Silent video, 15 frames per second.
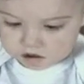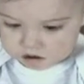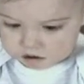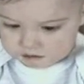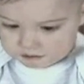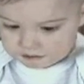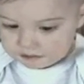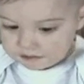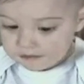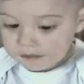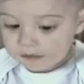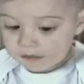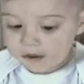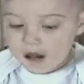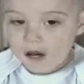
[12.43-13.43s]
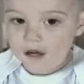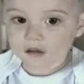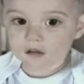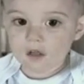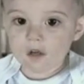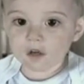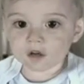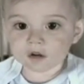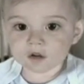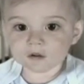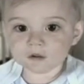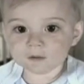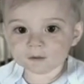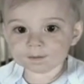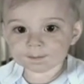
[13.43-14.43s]
Ugh. To Caesar
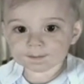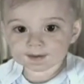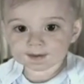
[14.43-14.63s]
again.